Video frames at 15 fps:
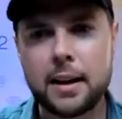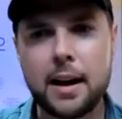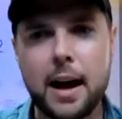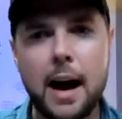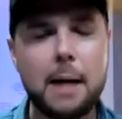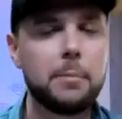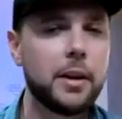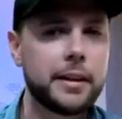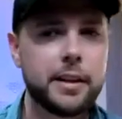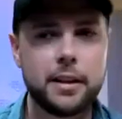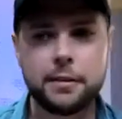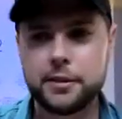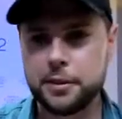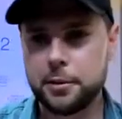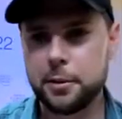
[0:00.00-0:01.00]
I'm lucky
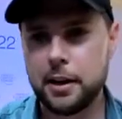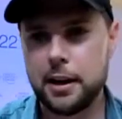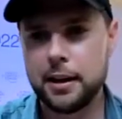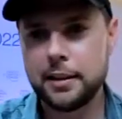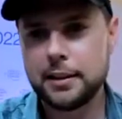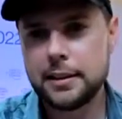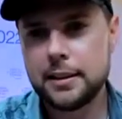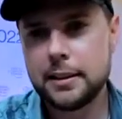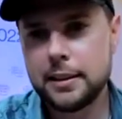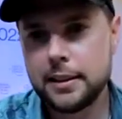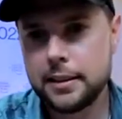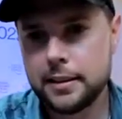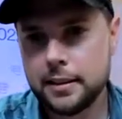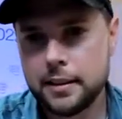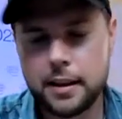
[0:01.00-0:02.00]
enough to uh,
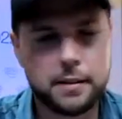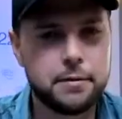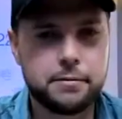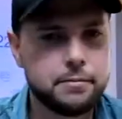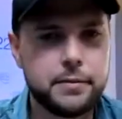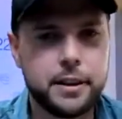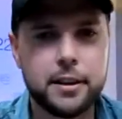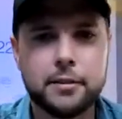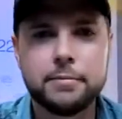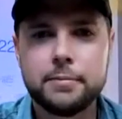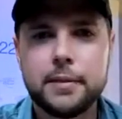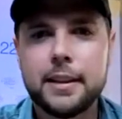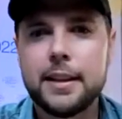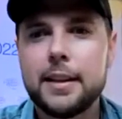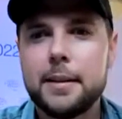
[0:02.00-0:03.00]
have you know
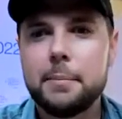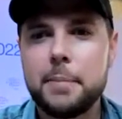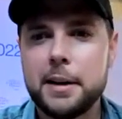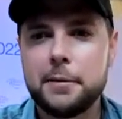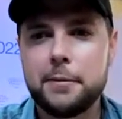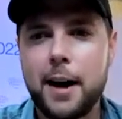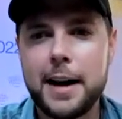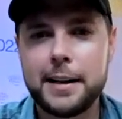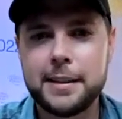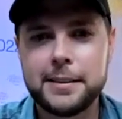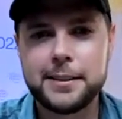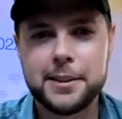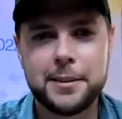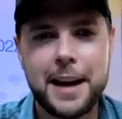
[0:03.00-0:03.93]
been invited, so